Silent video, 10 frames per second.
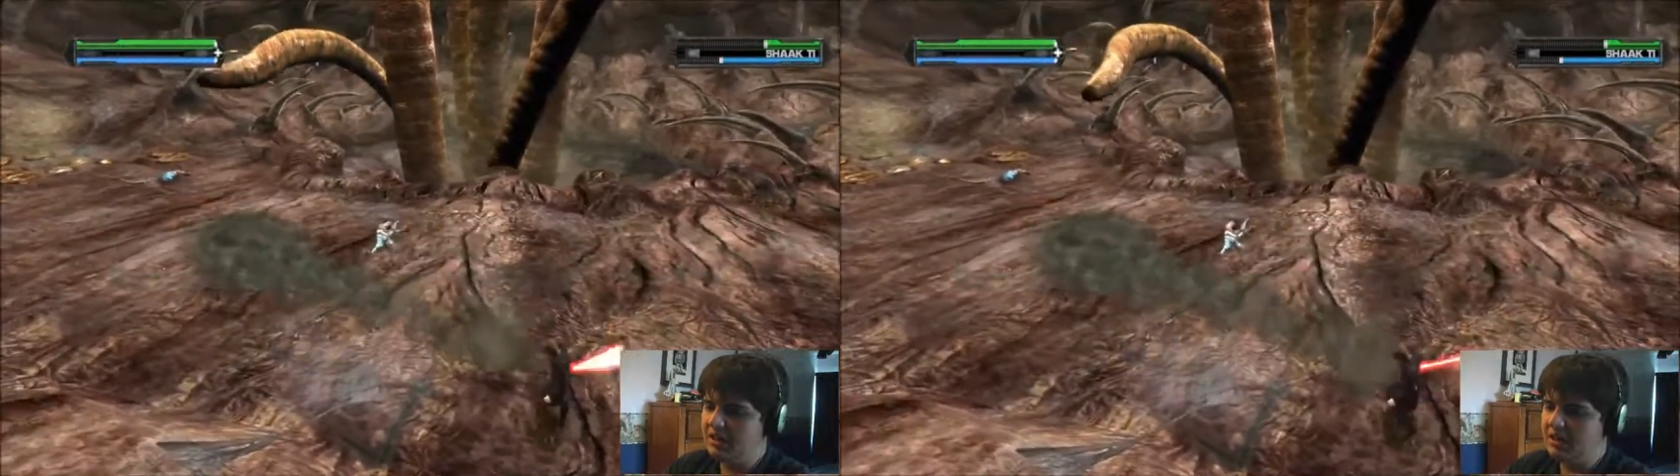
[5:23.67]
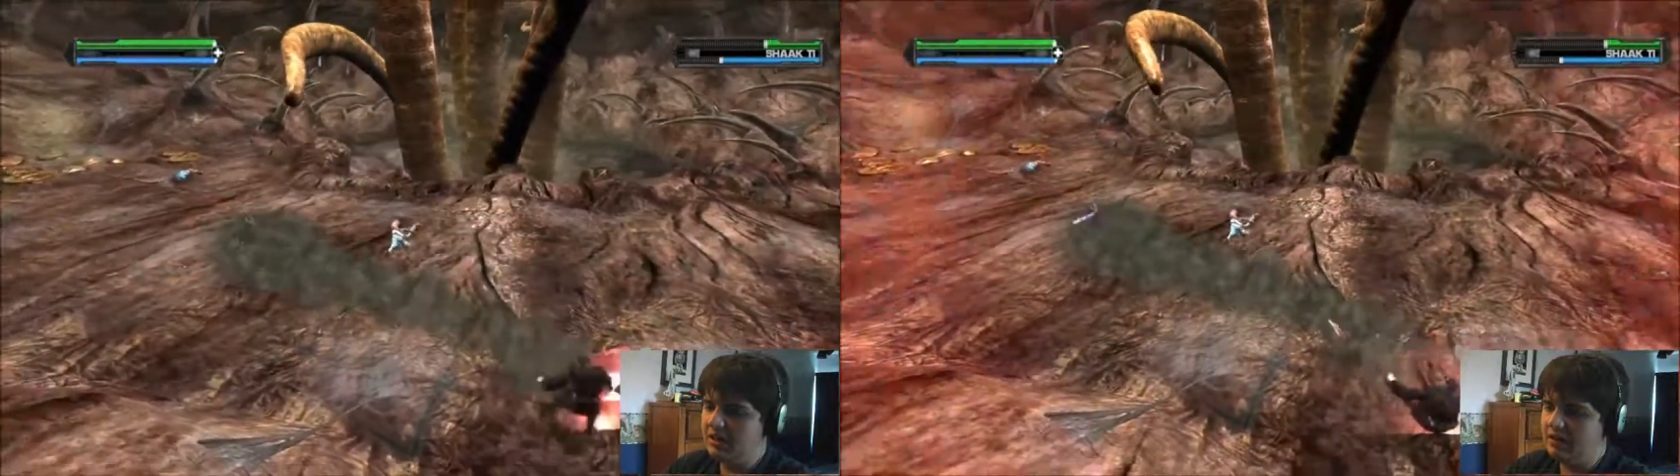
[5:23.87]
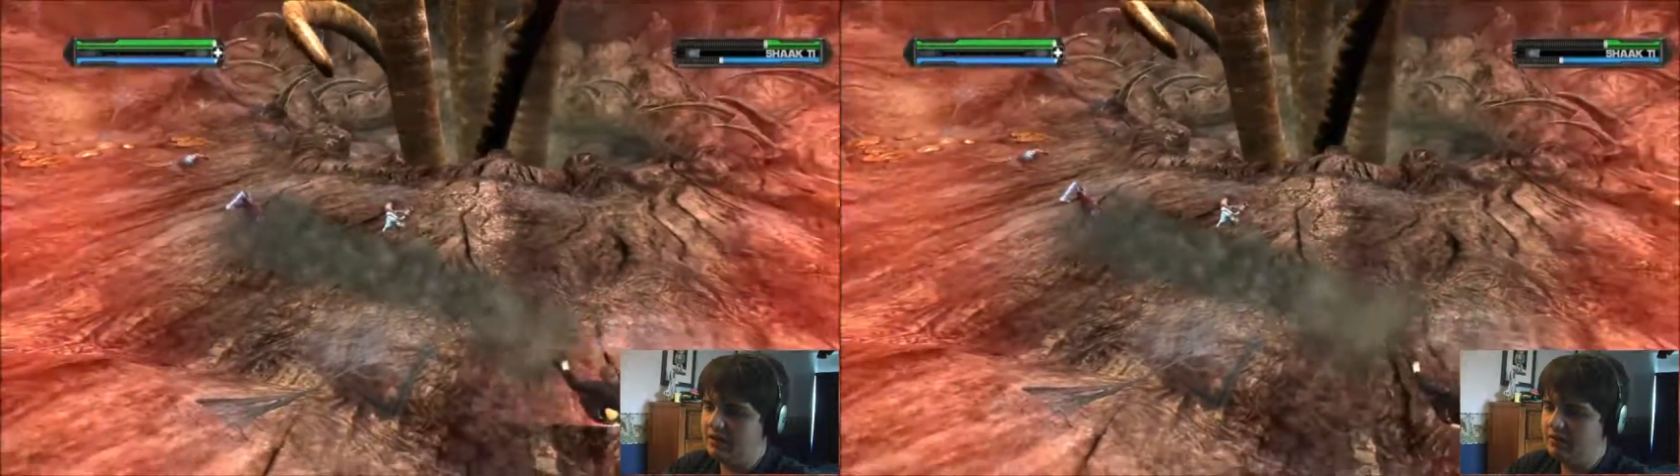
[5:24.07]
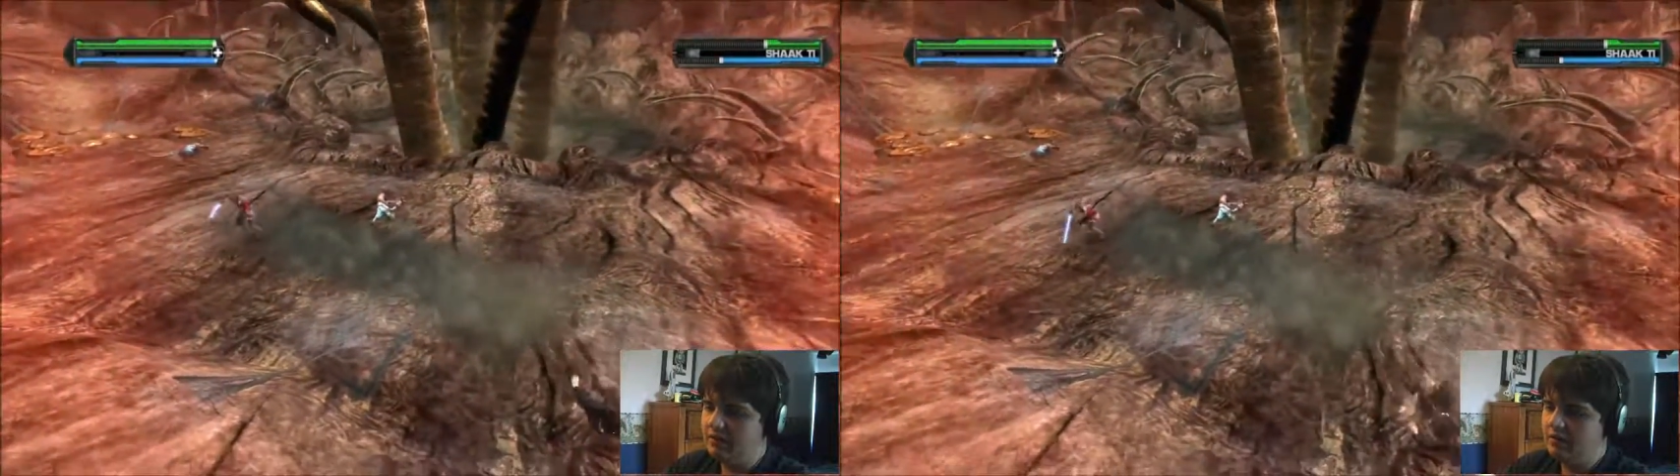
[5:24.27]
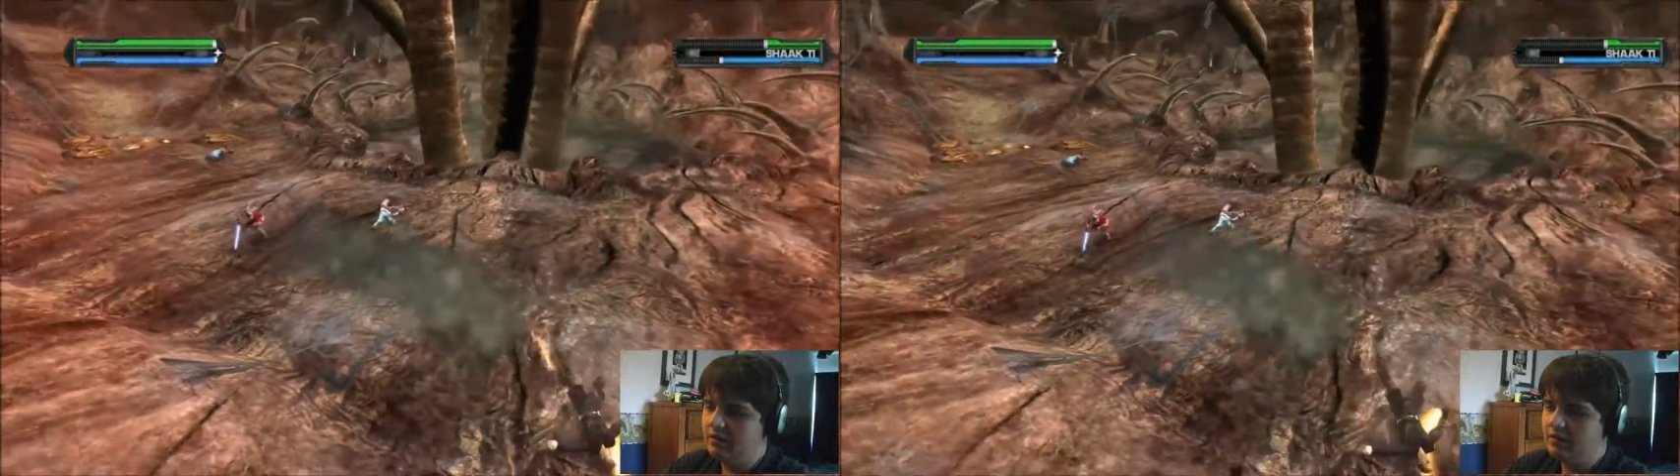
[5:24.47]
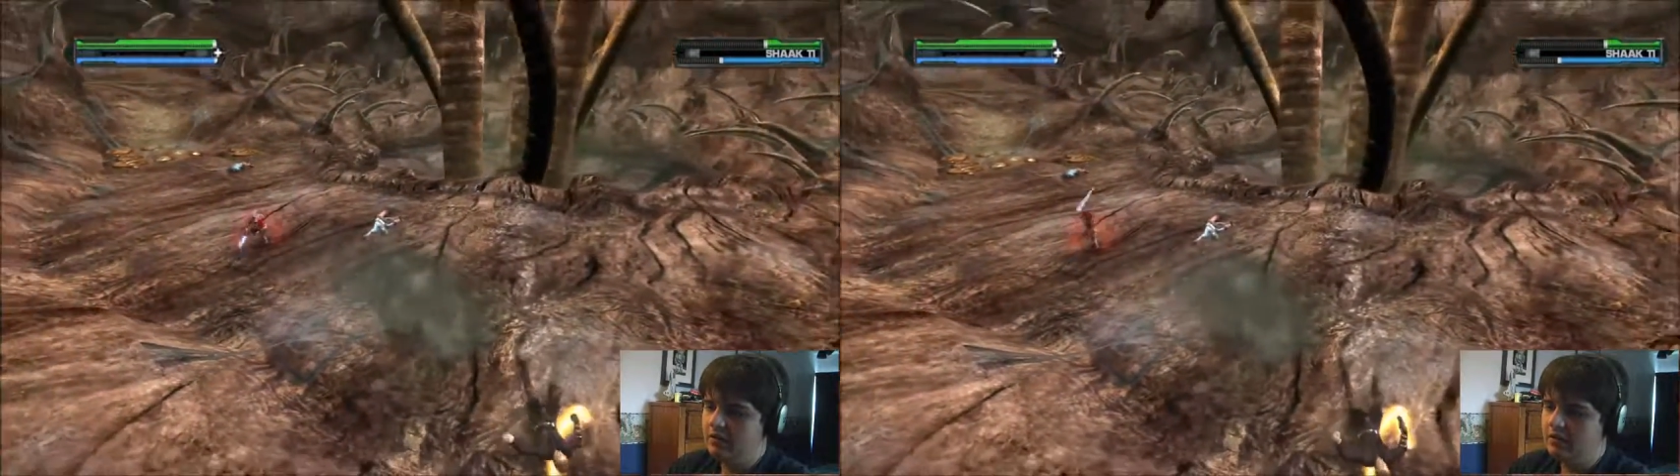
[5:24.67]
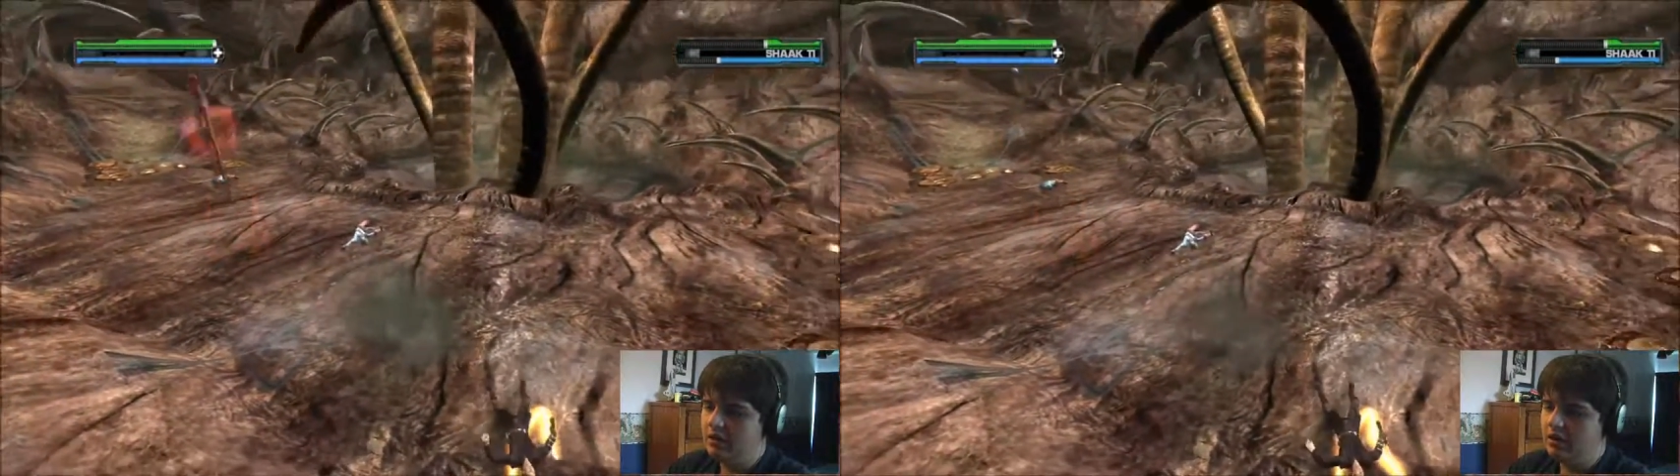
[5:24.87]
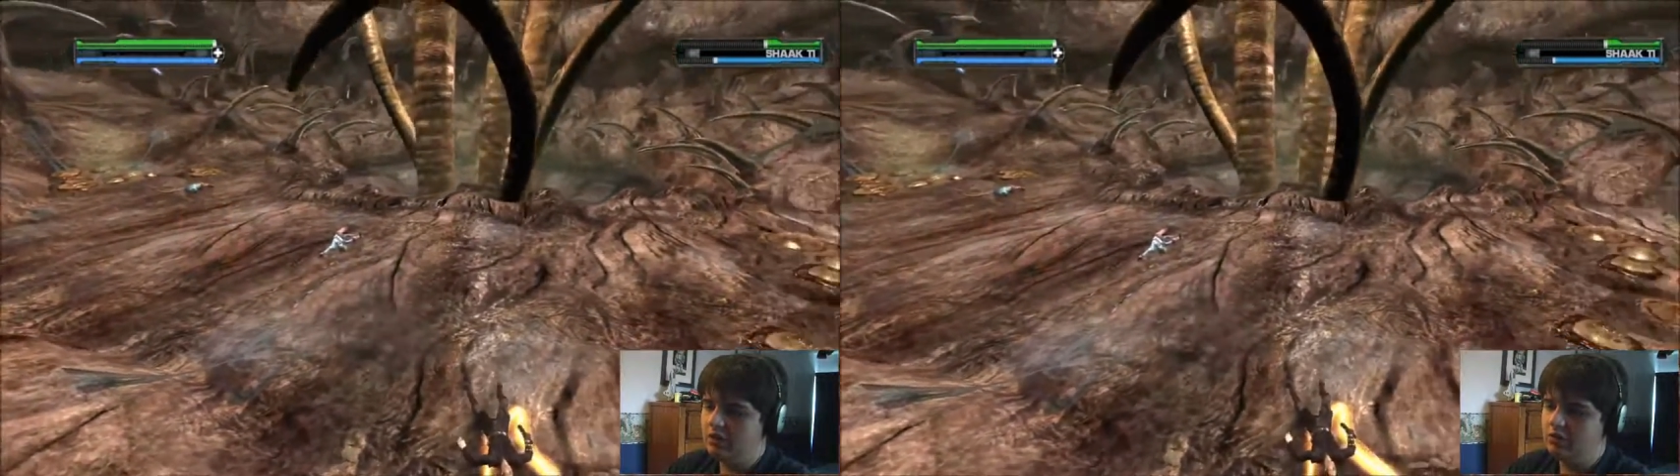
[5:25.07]
did.
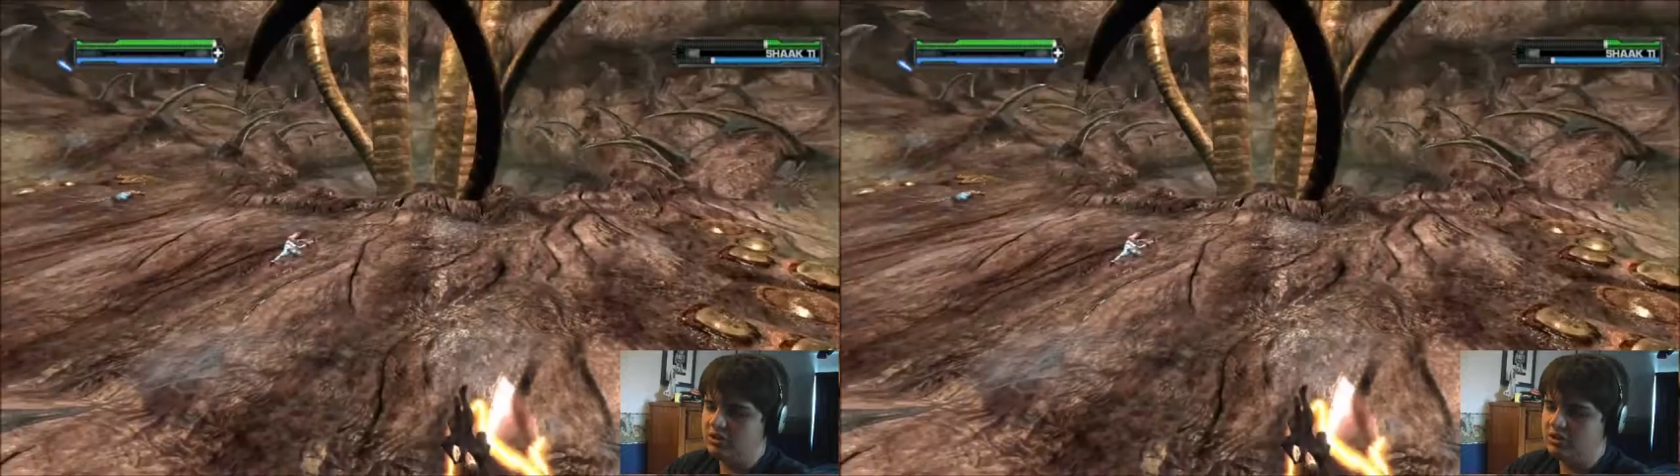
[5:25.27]
No,